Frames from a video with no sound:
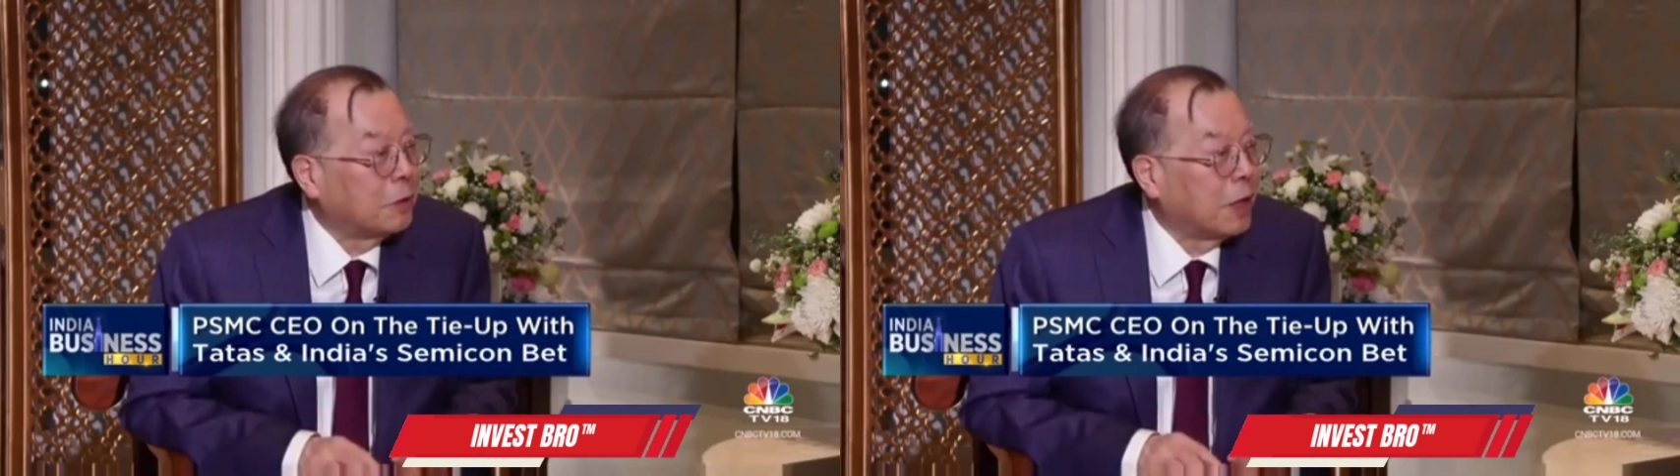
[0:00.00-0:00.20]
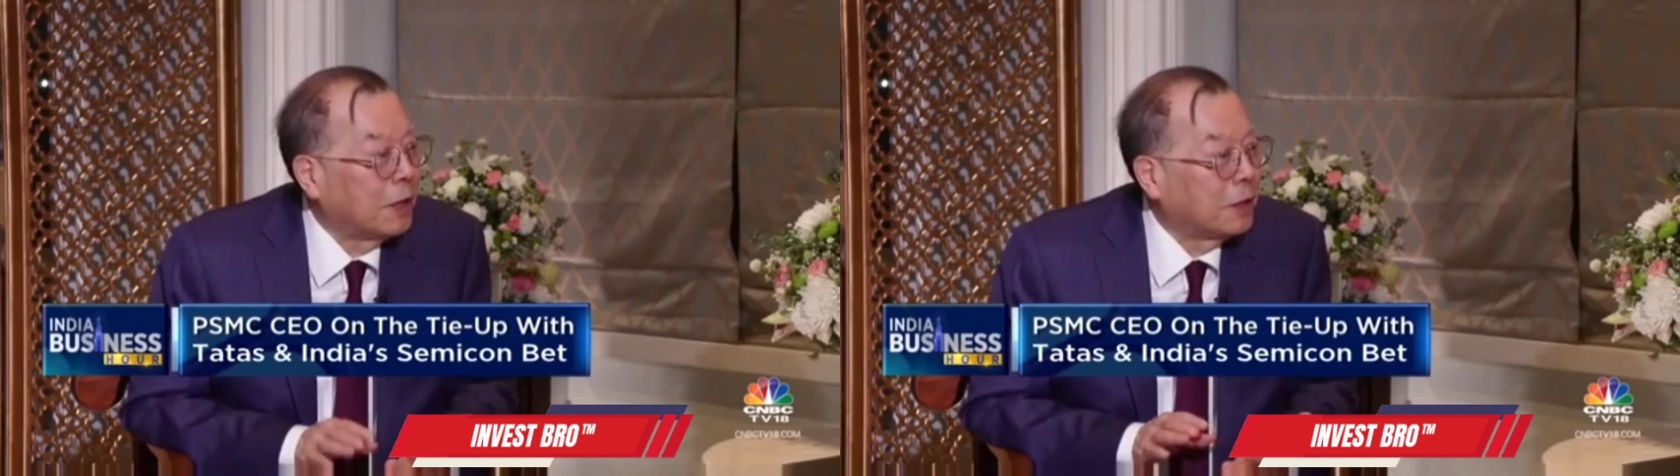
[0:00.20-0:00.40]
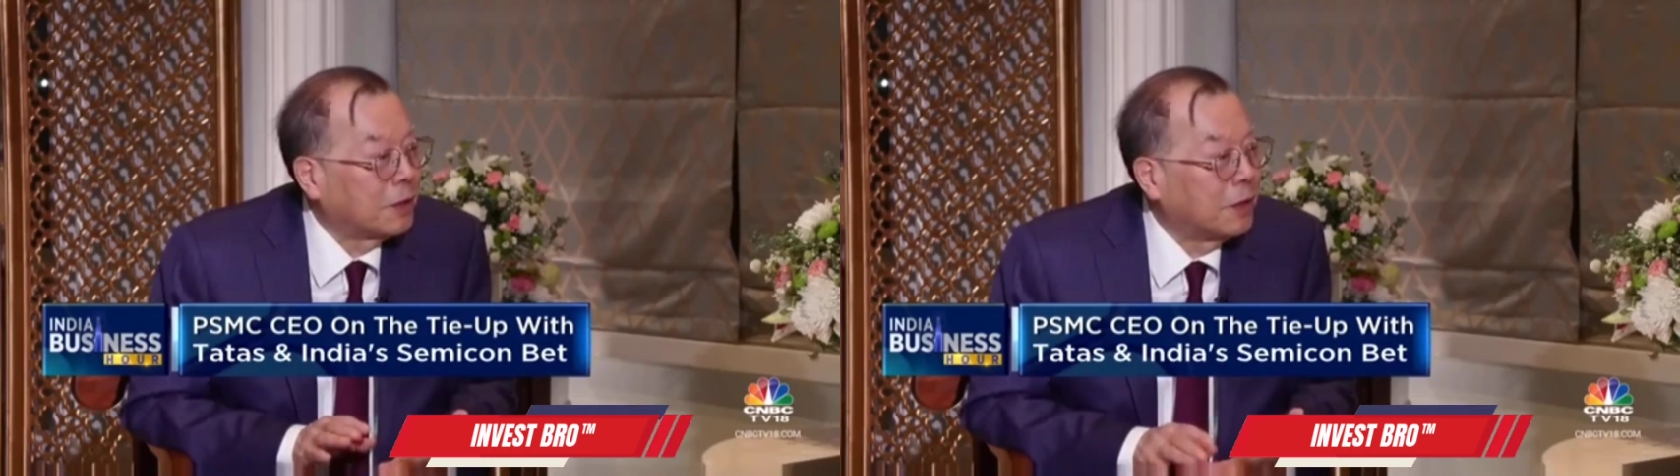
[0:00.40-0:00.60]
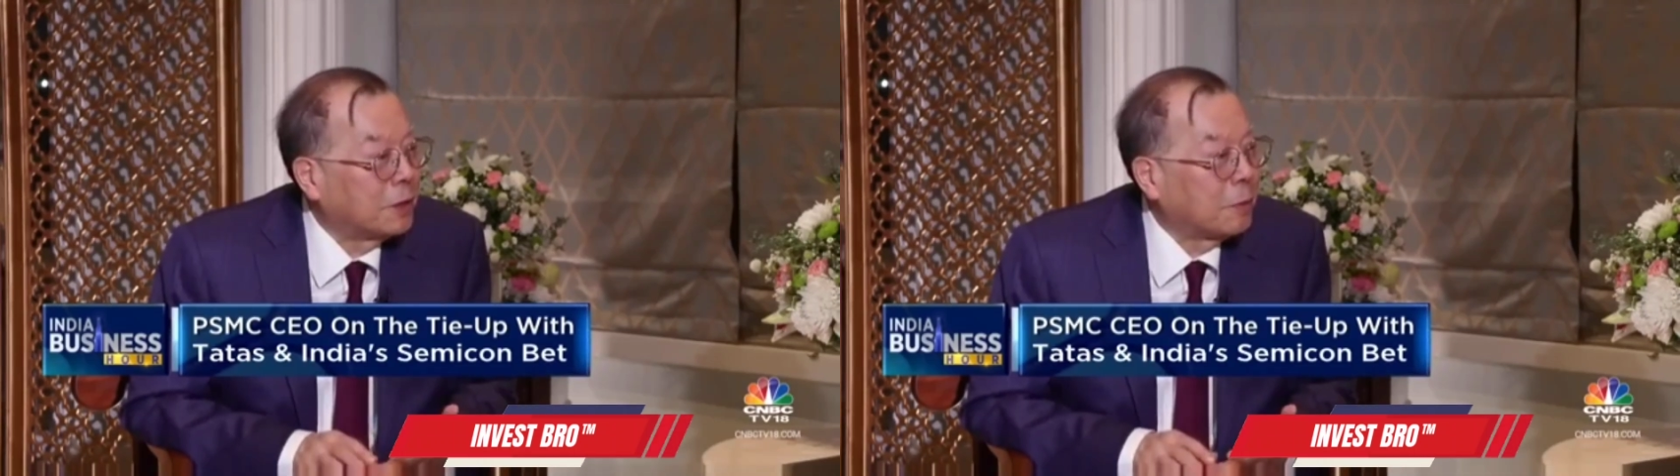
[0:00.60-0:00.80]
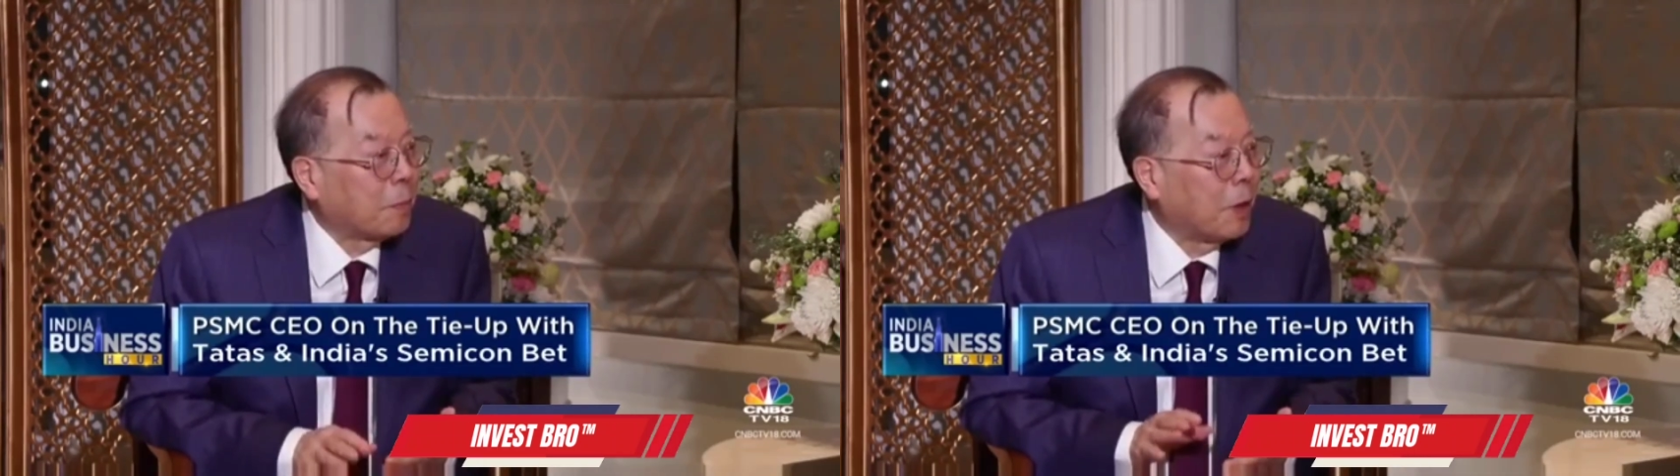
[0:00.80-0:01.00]
United
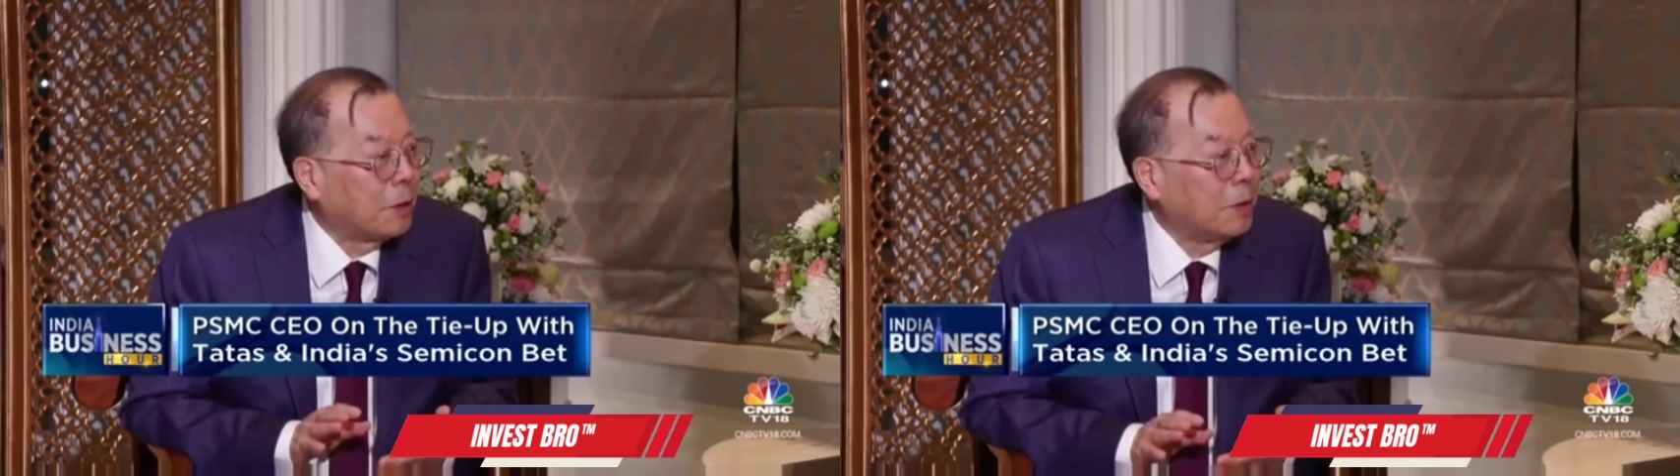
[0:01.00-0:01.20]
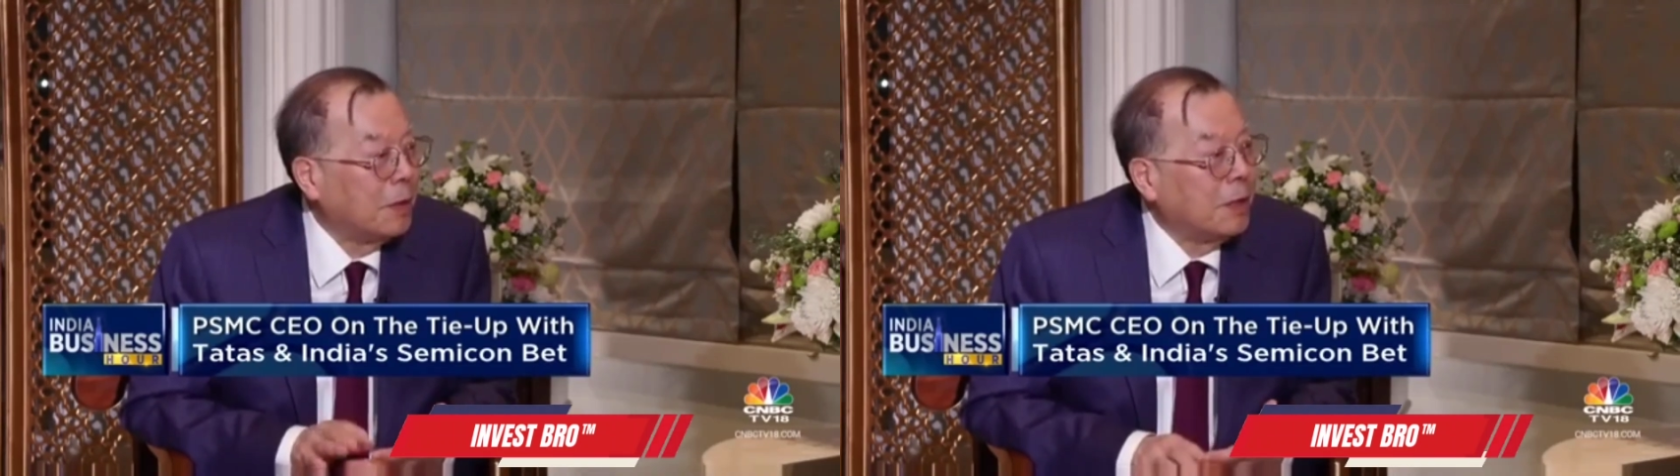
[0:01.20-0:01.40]
States, Japan,